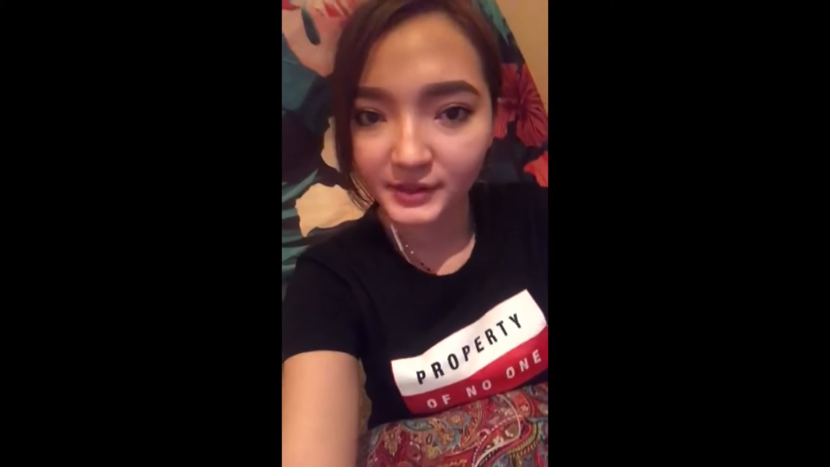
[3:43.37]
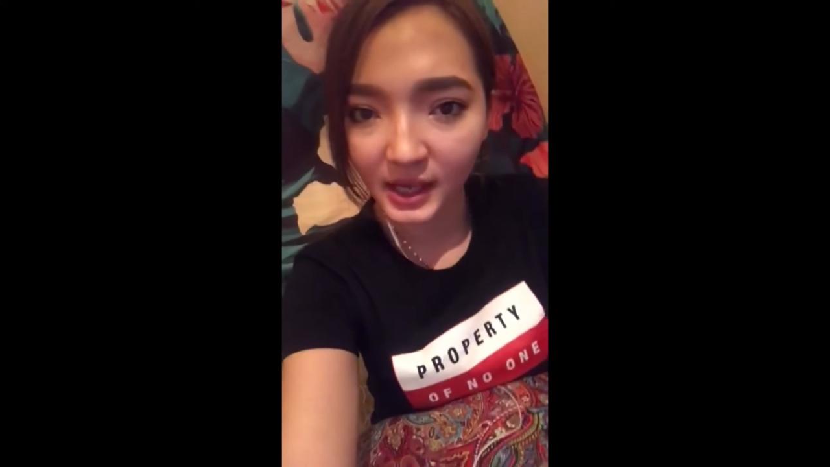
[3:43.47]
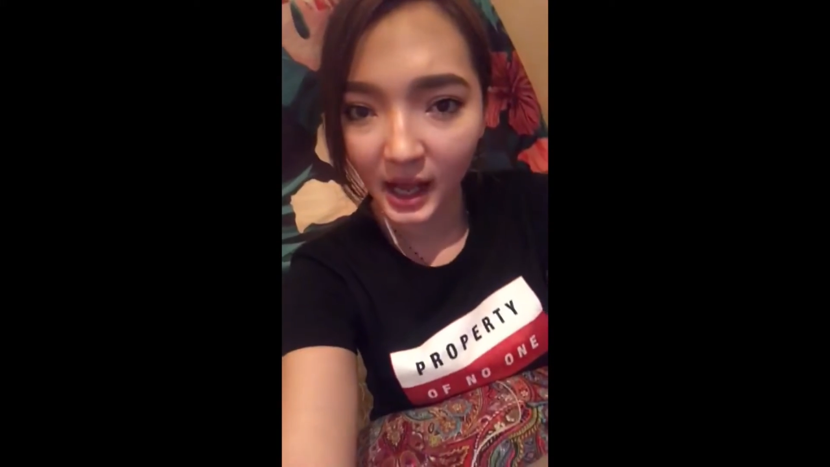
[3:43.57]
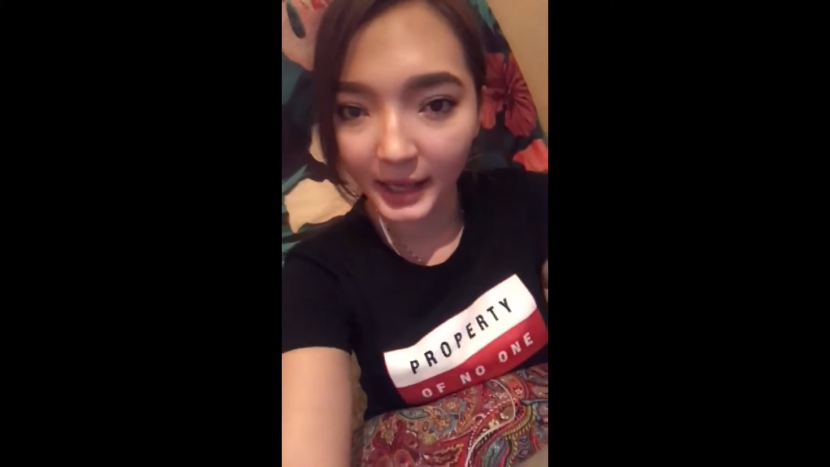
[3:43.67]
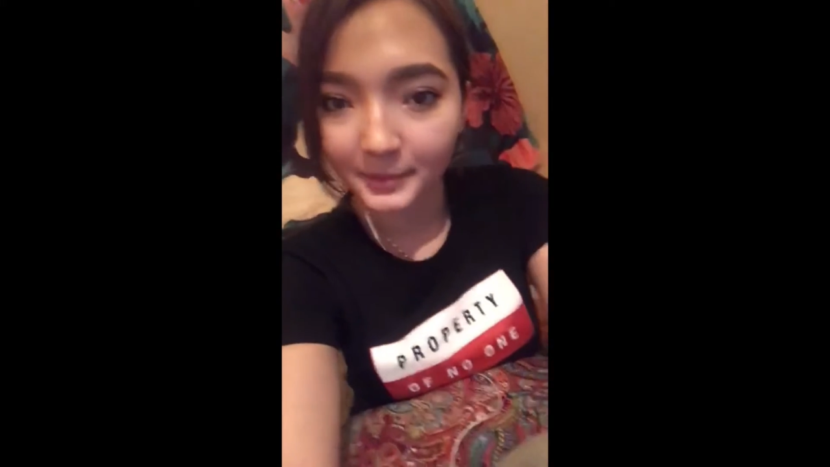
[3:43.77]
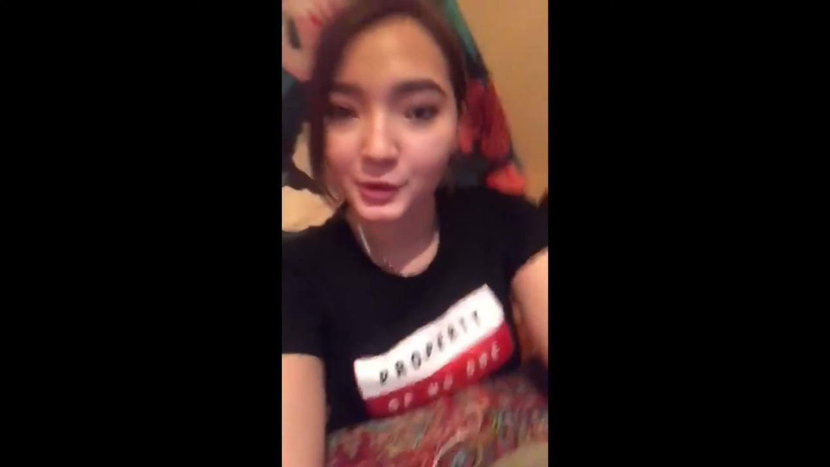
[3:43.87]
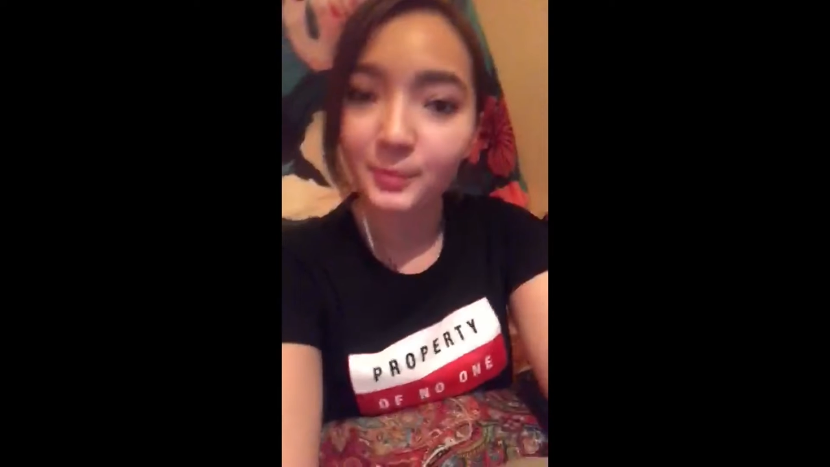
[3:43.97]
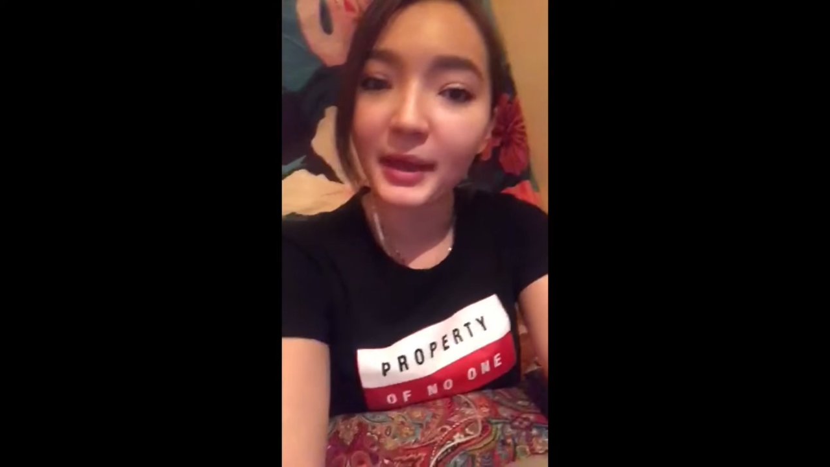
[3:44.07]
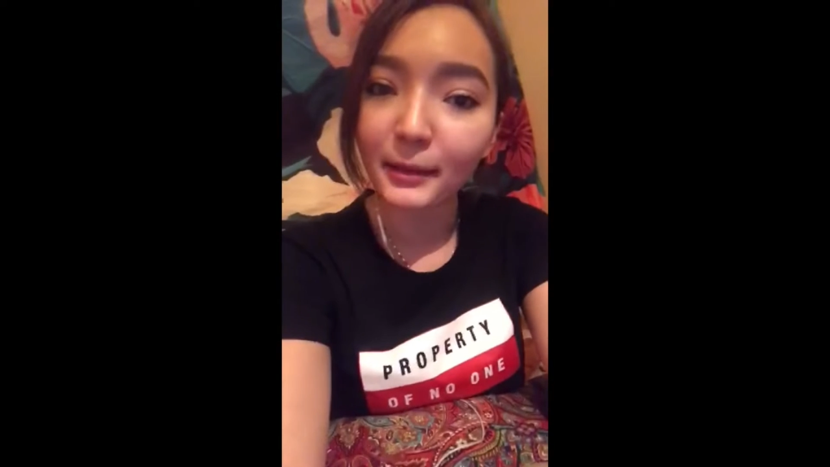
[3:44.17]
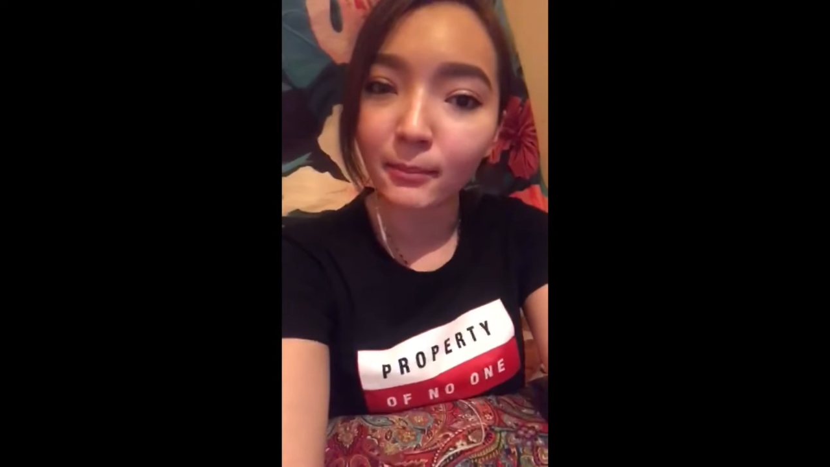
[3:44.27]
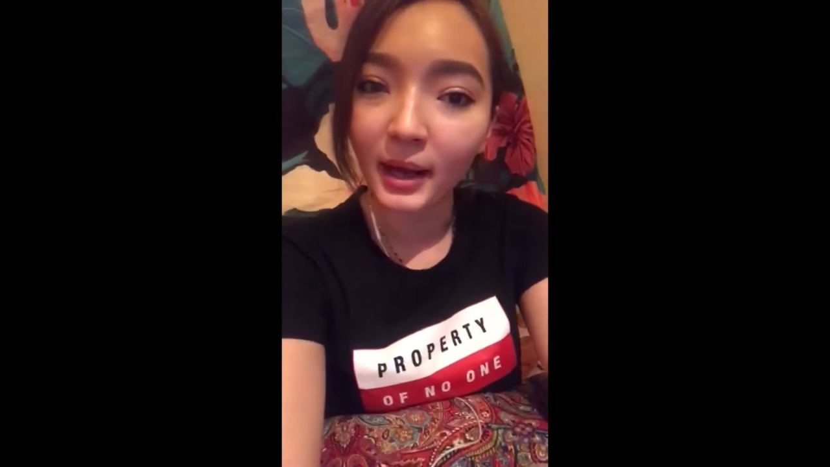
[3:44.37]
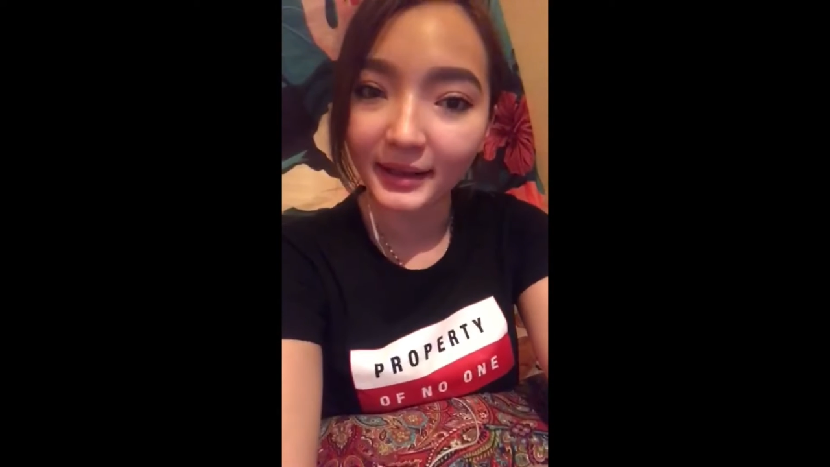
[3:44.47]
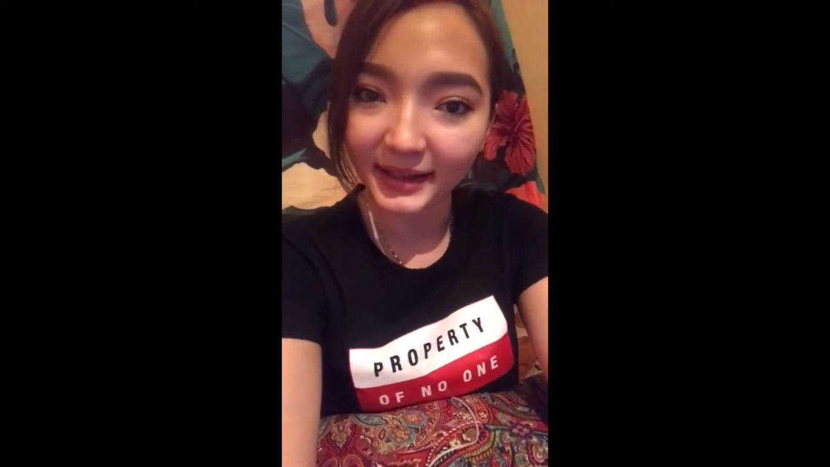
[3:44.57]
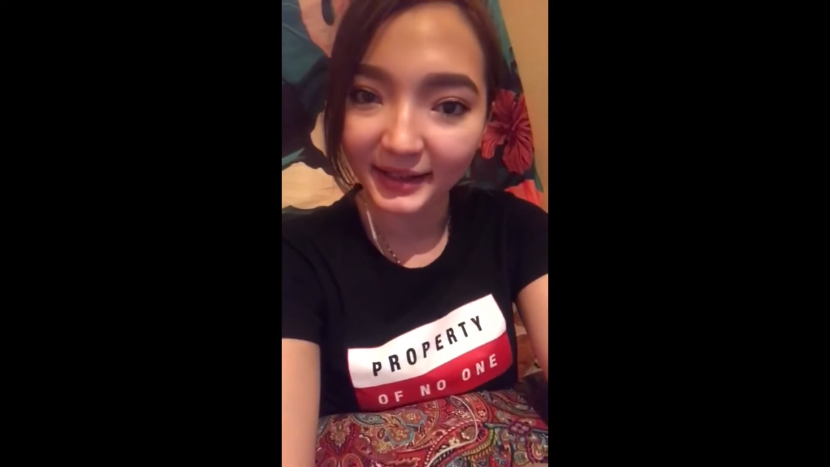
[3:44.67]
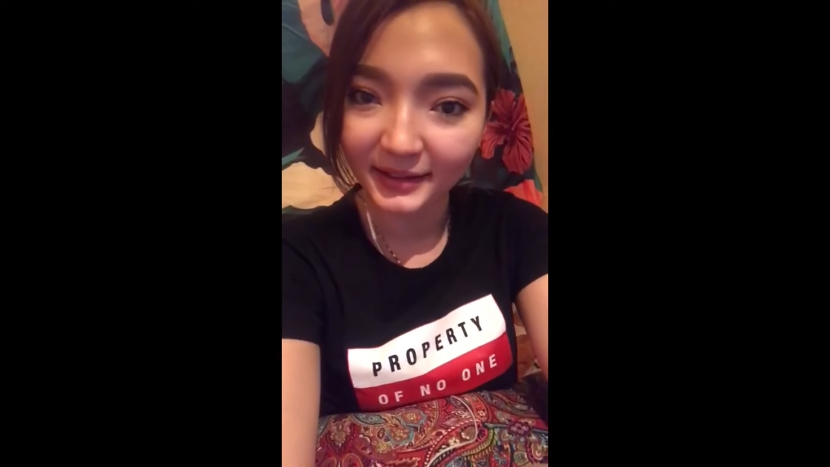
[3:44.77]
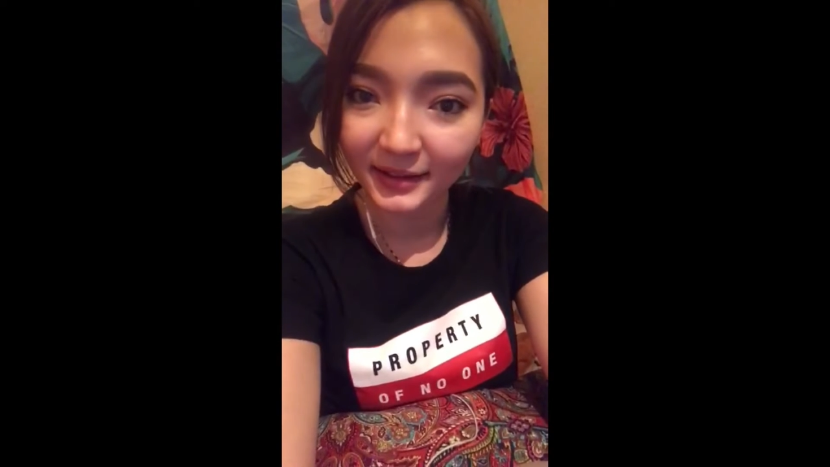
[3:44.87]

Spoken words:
time to make money,